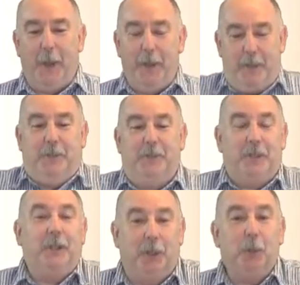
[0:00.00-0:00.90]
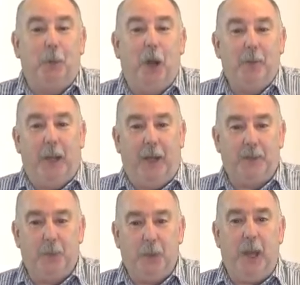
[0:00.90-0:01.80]
in the clinical
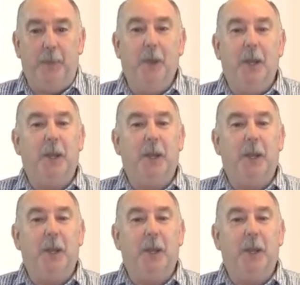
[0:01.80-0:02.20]
biomechanics bootcamp.